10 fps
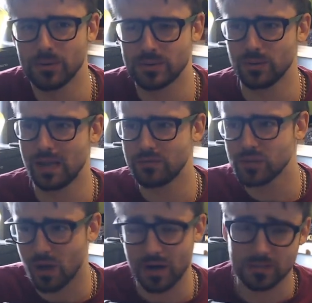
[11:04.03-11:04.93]
your life
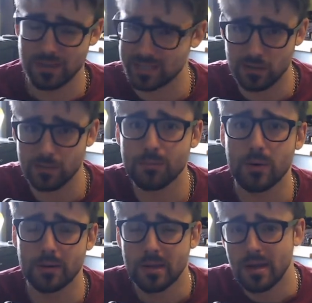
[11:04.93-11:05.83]
sucks. But that's not the
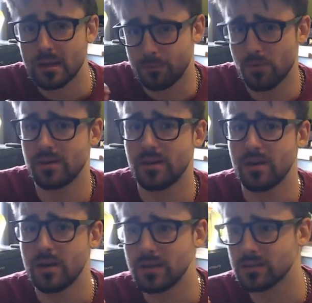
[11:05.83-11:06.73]
point. The point
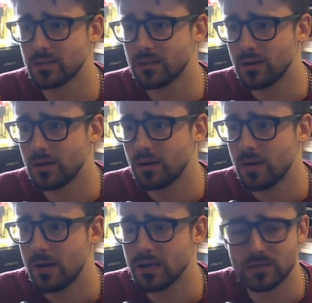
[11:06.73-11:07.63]
is that there
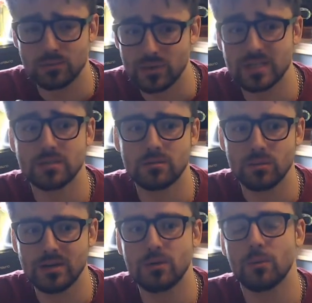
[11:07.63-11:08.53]
is a reason
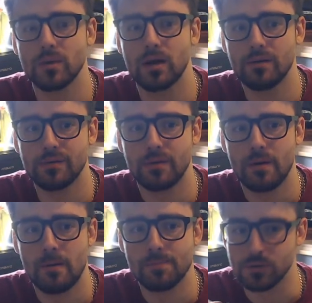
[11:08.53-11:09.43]
we do what we love.
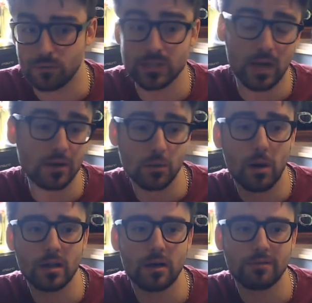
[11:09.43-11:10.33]
There's a reason I do
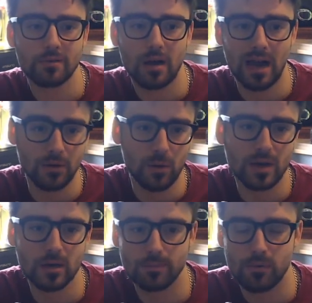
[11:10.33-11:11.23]
what I love. I knew I
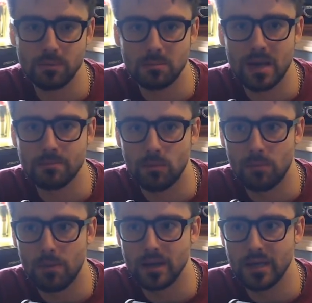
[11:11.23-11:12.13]
could have probably made more
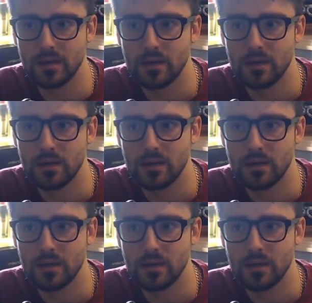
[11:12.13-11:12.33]
money